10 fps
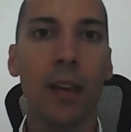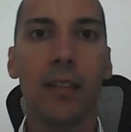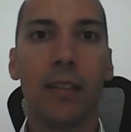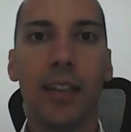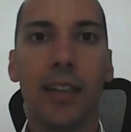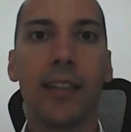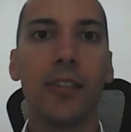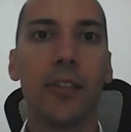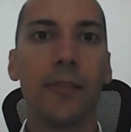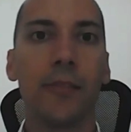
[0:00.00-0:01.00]
the
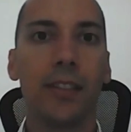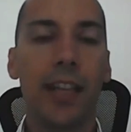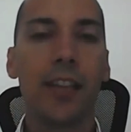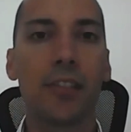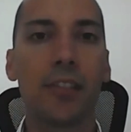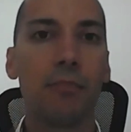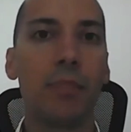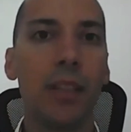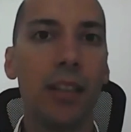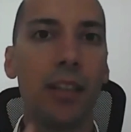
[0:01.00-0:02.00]
idea of the nation
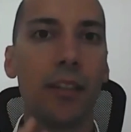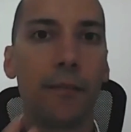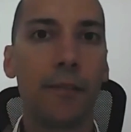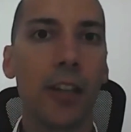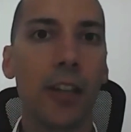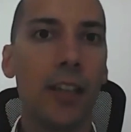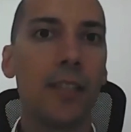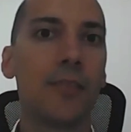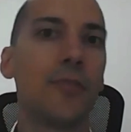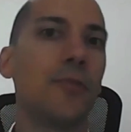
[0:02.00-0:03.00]
being
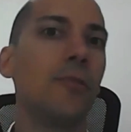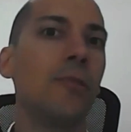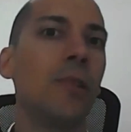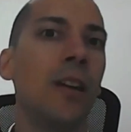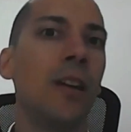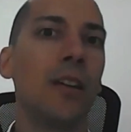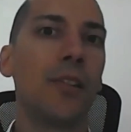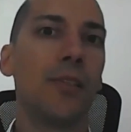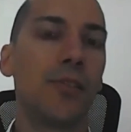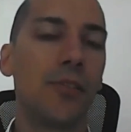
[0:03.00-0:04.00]
free to
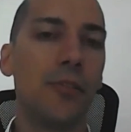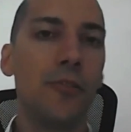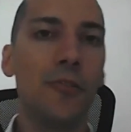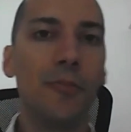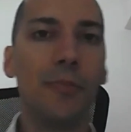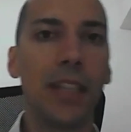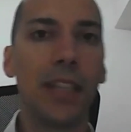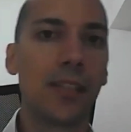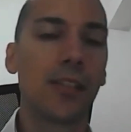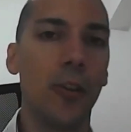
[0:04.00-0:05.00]
consume
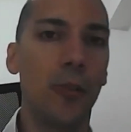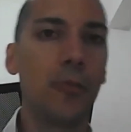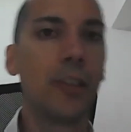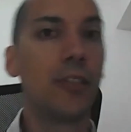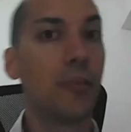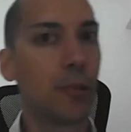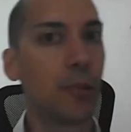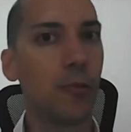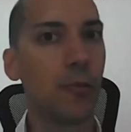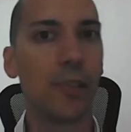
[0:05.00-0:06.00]
its own and to
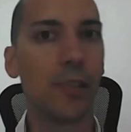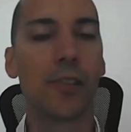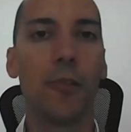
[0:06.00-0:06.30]
produce its